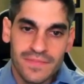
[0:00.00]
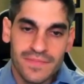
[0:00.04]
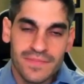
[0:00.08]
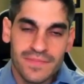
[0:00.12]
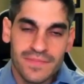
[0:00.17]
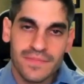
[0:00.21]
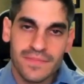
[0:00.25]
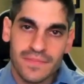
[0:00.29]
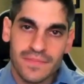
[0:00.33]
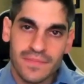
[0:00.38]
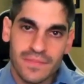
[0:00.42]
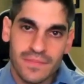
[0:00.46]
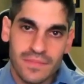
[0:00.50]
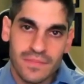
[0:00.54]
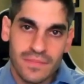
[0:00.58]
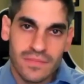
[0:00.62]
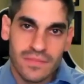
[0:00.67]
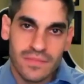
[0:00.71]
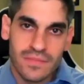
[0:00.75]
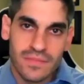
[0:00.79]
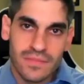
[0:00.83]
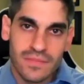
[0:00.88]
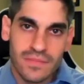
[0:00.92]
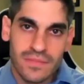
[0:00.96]

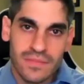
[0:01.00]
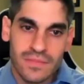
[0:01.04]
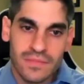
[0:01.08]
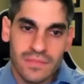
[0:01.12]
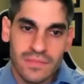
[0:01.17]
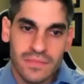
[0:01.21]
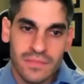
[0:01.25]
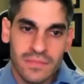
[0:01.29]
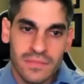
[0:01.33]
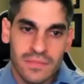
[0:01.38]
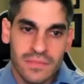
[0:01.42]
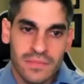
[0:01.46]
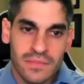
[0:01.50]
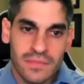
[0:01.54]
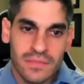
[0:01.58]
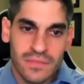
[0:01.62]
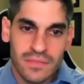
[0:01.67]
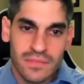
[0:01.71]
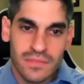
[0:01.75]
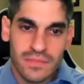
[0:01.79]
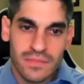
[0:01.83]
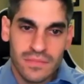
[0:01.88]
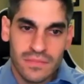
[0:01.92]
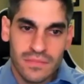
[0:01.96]

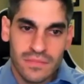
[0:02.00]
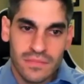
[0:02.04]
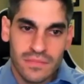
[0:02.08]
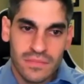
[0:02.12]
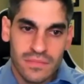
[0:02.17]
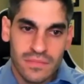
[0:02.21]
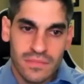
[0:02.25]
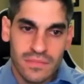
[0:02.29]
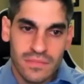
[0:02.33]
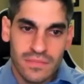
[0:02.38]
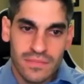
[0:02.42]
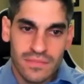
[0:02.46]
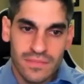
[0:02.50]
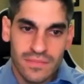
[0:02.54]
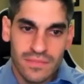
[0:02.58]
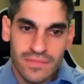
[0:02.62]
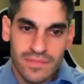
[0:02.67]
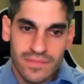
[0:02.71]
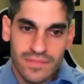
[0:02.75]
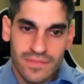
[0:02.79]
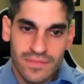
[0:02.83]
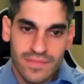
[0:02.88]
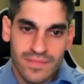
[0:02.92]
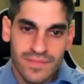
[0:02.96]

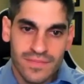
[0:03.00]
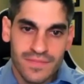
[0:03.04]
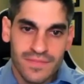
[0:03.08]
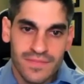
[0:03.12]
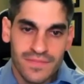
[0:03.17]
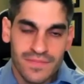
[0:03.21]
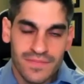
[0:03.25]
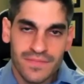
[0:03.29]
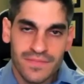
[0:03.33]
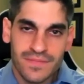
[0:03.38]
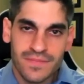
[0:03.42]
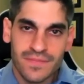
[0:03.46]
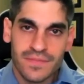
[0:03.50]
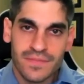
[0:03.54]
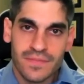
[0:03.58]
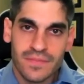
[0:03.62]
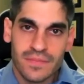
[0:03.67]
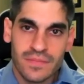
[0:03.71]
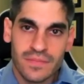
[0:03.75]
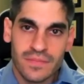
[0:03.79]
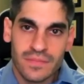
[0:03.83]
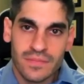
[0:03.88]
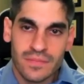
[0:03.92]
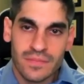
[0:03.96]

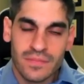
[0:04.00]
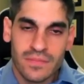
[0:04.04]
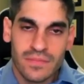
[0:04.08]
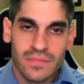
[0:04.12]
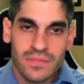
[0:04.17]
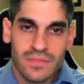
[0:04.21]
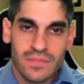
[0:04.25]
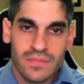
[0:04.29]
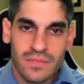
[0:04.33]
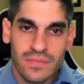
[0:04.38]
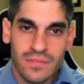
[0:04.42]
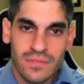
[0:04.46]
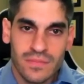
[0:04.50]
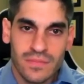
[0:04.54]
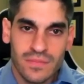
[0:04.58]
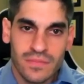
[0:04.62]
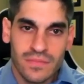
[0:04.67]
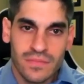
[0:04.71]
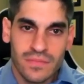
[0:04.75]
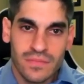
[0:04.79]
The person shown says nothing.